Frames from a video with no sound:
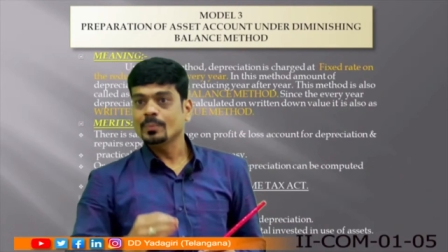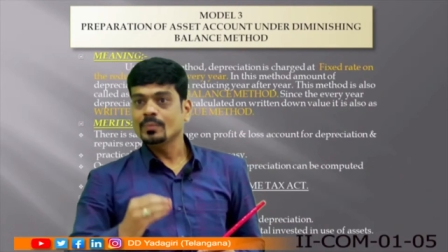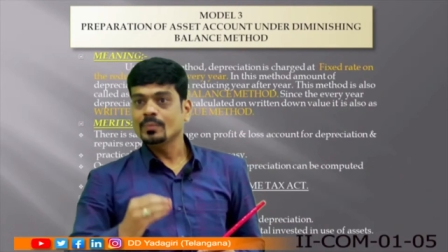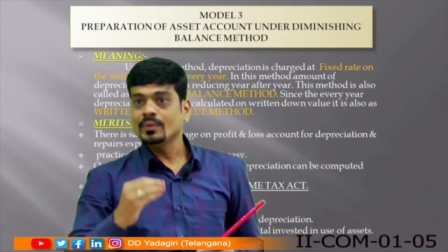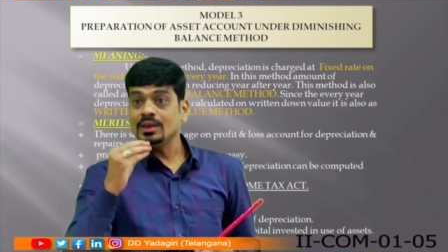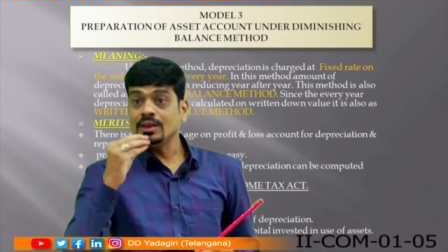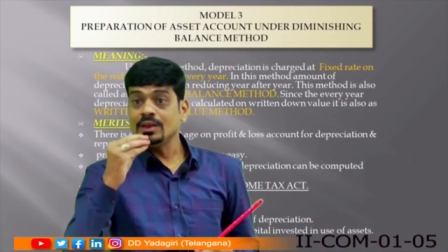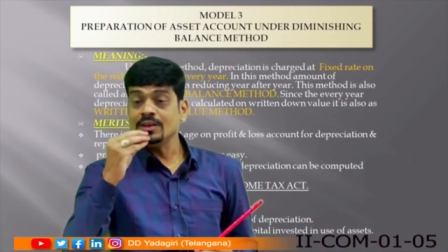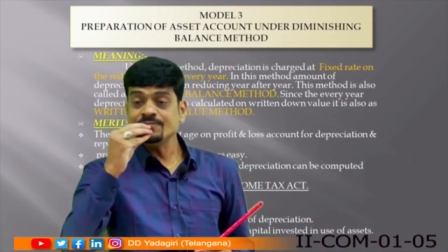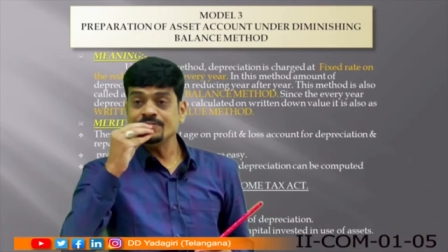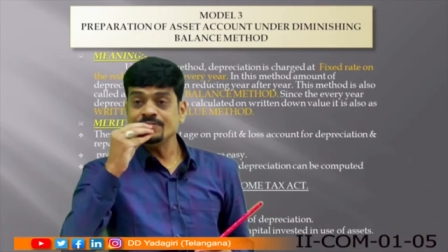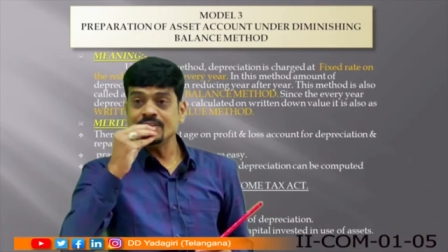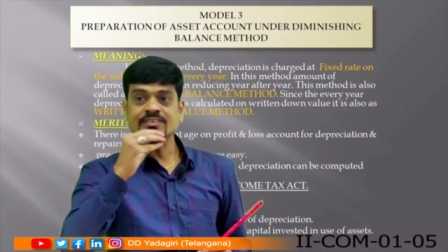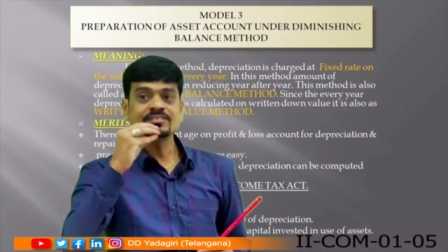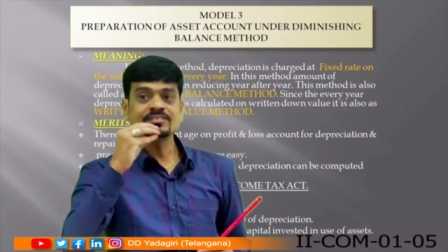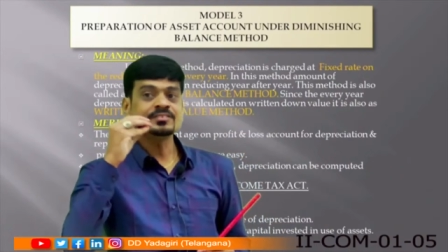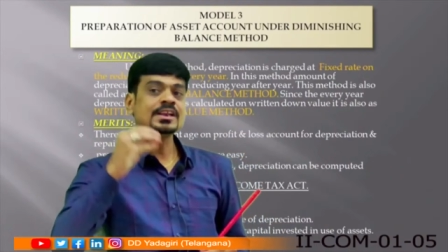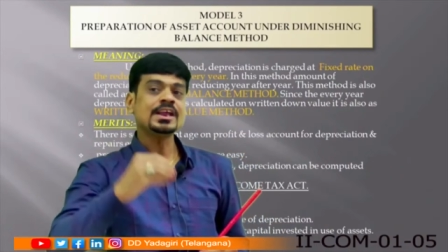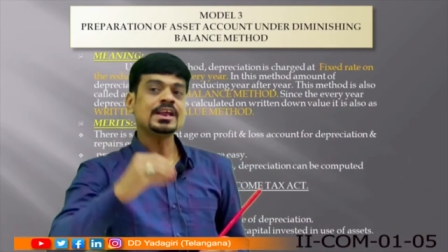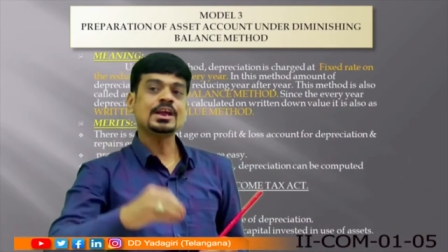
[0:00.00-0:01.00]
In first
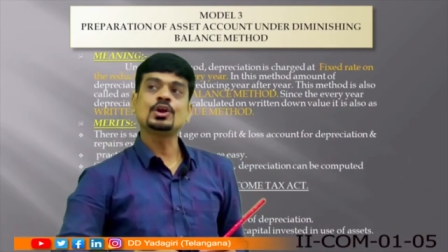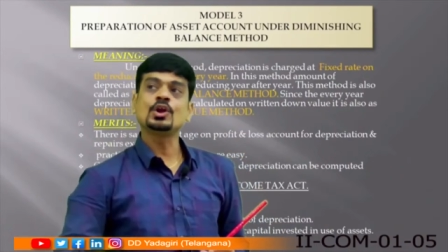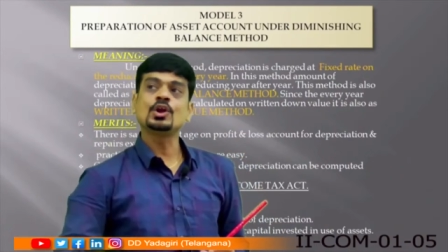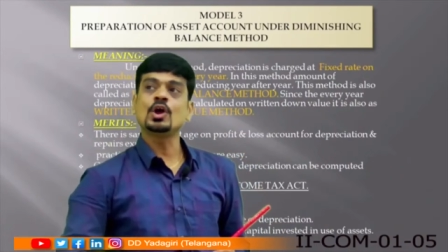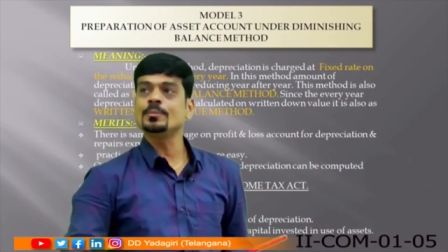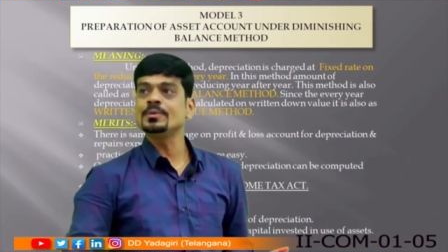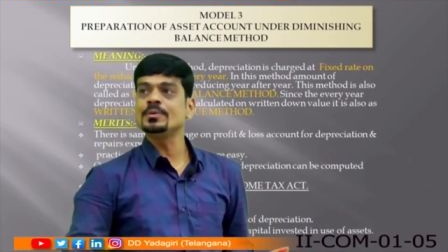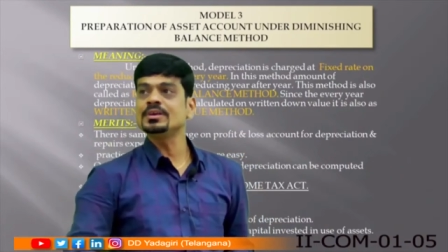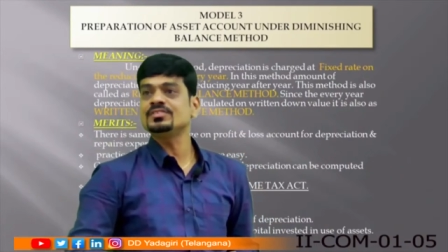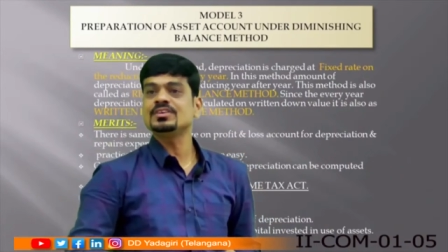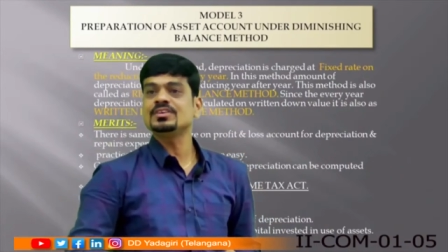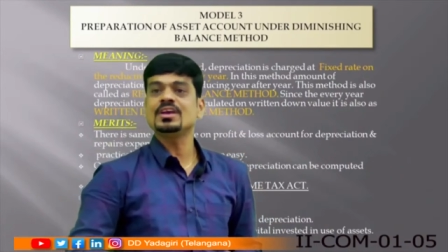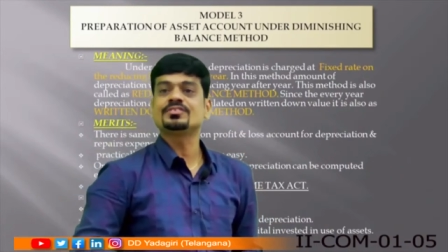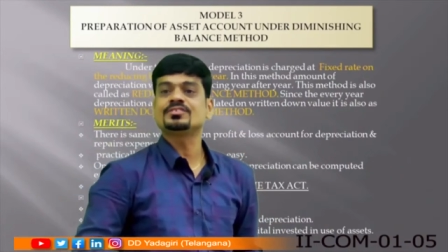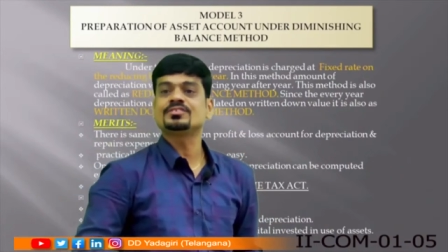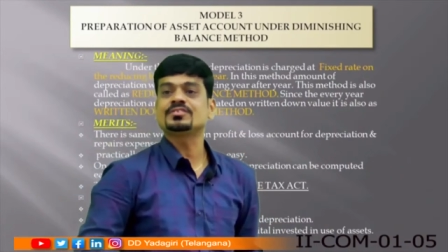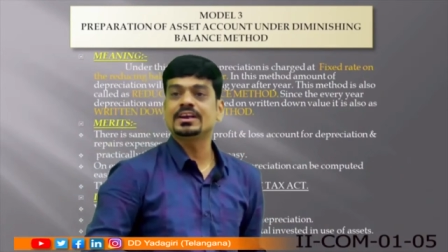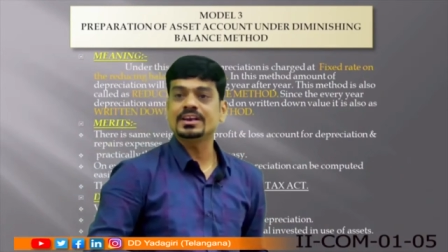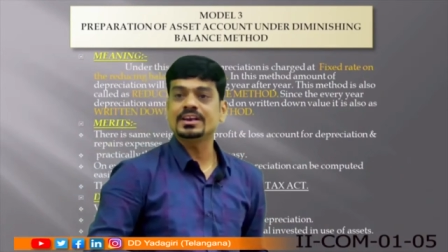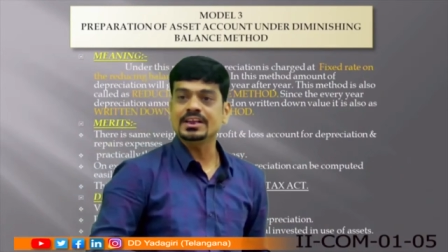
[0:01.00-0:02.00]
year economics we have
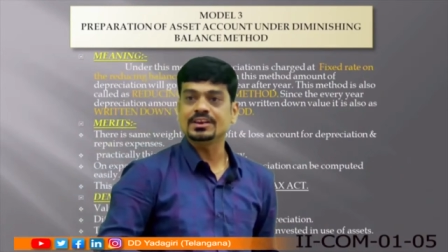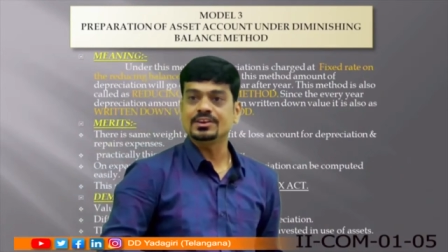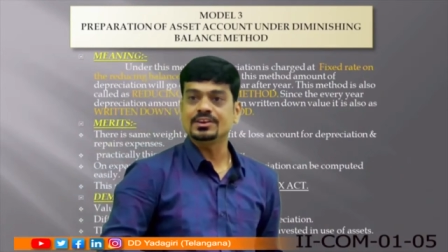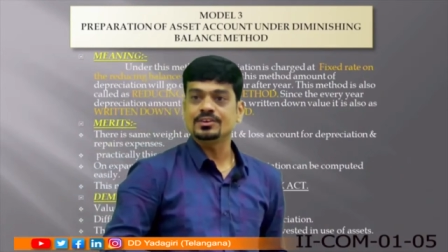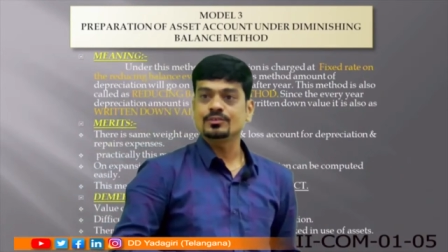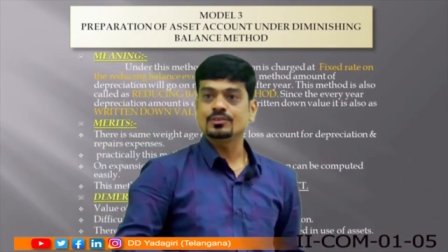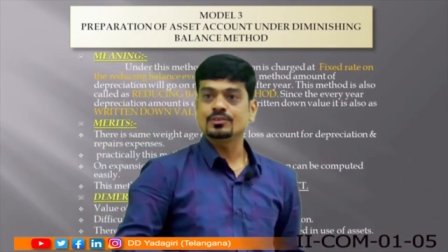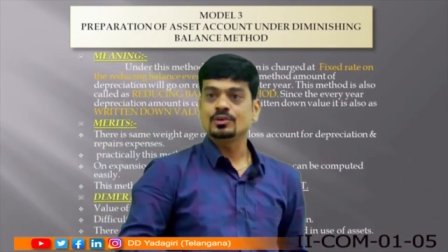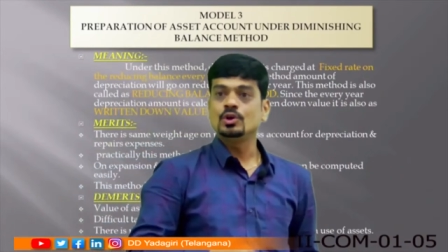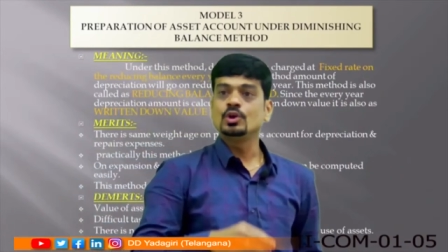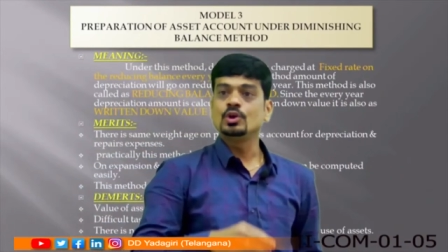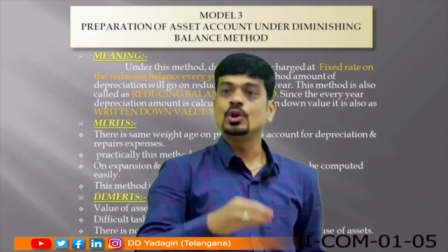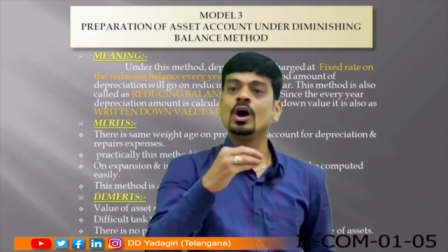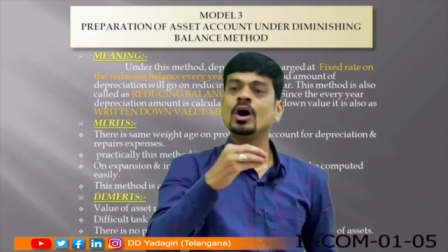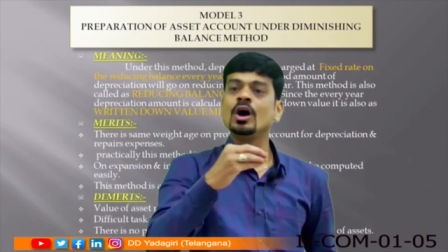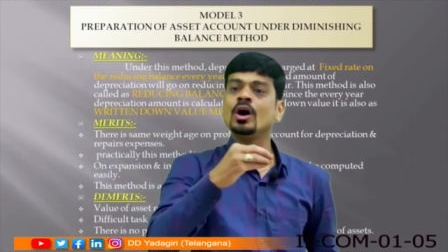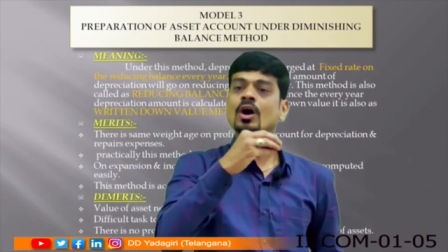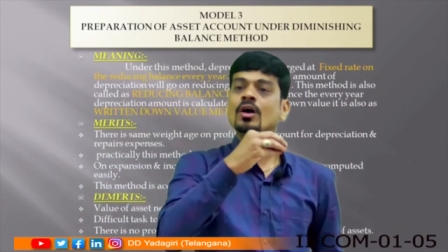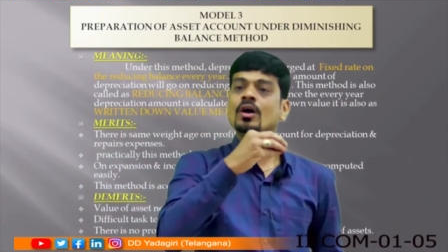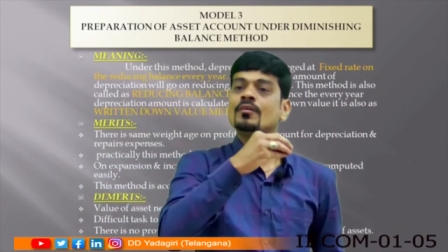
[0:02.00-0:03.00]
studied
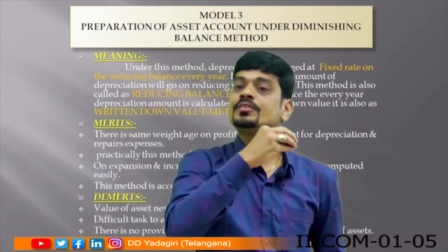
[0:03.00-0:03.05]
law of